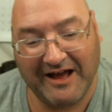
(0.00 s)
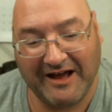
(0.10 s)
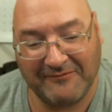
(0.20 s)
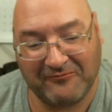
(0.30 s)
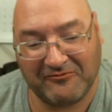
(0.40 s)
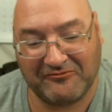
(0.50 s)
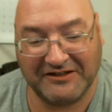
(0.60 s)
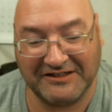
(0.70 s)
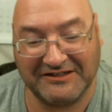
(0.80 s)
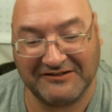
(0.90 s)
I'm
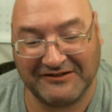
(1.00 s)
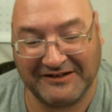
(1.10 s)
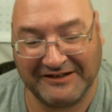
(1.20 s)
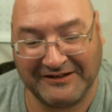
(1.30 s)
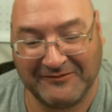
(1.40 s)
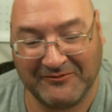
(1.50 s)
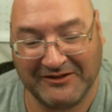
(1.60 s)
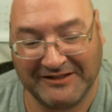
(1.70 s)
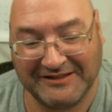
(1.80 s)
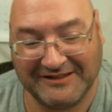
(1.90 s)
pretty sure I am.
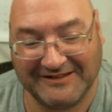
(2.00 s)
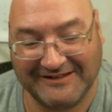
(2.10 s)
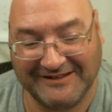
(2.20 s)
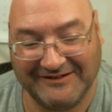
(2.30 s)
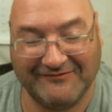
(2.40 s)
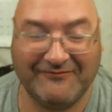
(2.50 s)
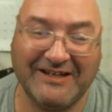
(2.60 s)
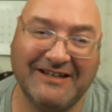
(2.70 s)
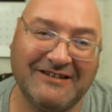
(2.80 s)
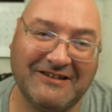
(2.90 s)
I just, you know,
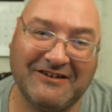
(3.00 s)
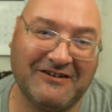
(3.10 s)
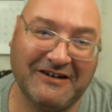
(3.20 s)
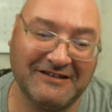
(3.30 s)
my insecurity